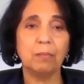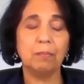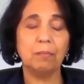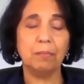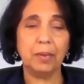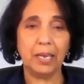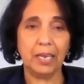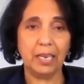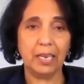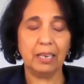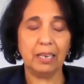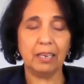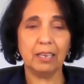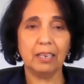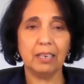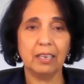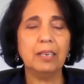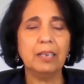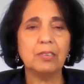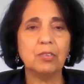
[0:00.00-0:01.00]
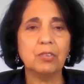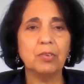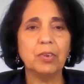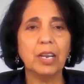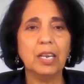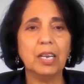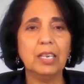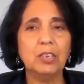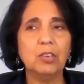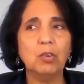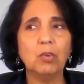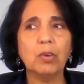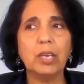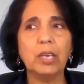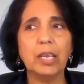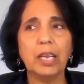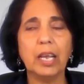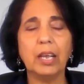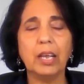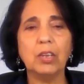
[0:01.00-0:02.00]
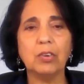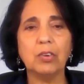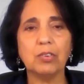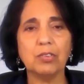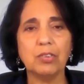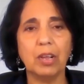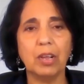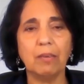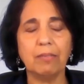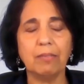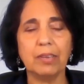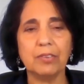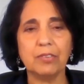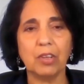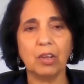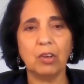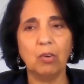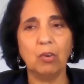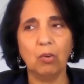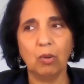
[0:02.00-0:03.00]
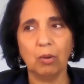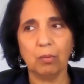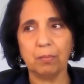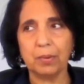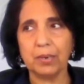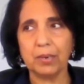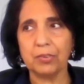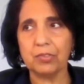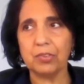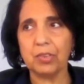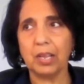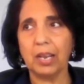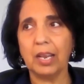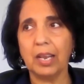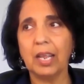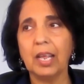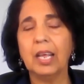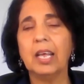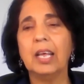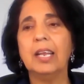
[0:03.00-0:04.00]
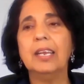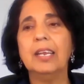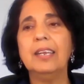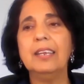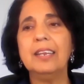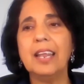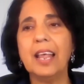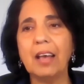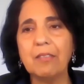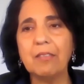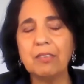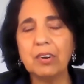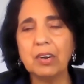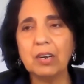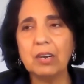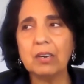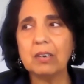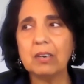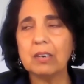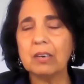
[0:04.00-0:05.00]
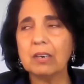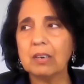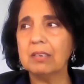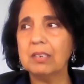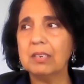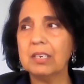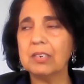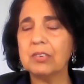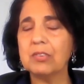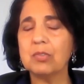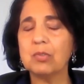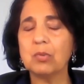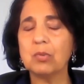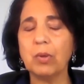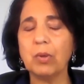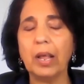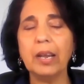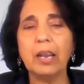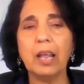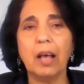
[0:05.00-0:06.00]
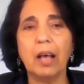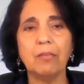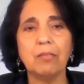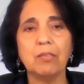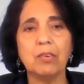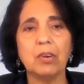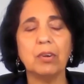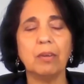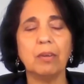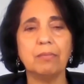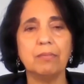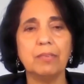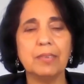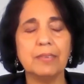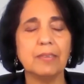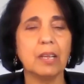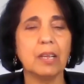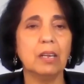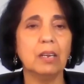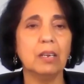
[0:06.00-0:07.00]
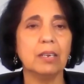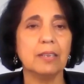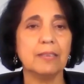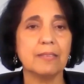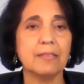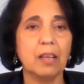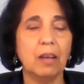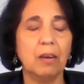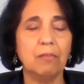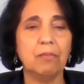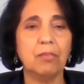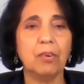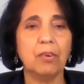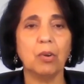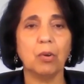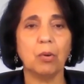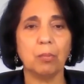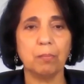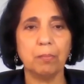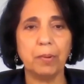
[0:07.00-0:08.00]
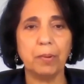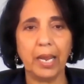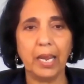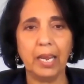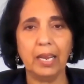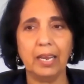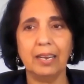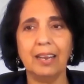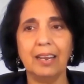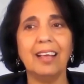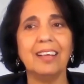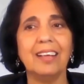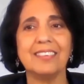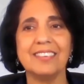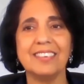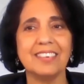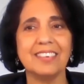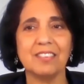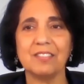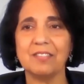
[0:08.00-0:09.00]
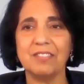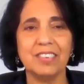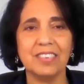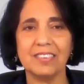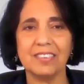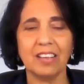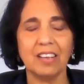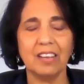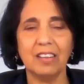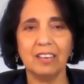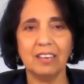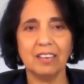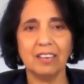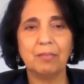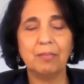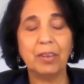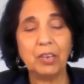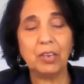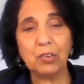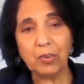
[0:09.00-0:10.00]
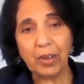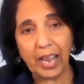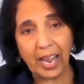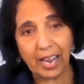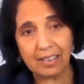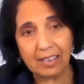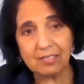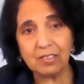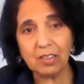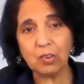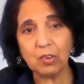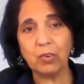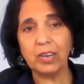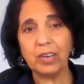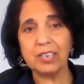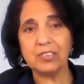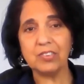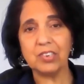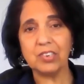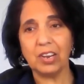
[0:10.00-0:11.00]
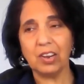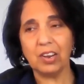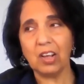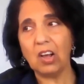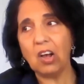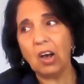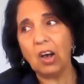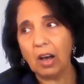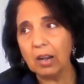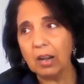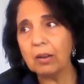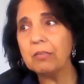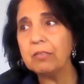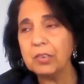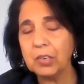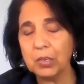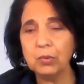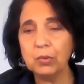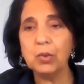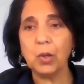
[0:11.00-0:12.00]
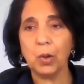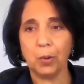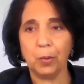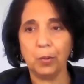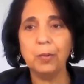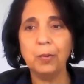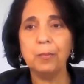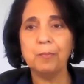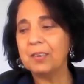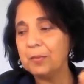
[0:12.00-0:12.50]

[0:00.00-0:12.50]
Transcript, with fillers: being. It's really looking at yourself as a whole person. Never just run after a physical discomfort or pain as just physical. When you ask the question, all of you know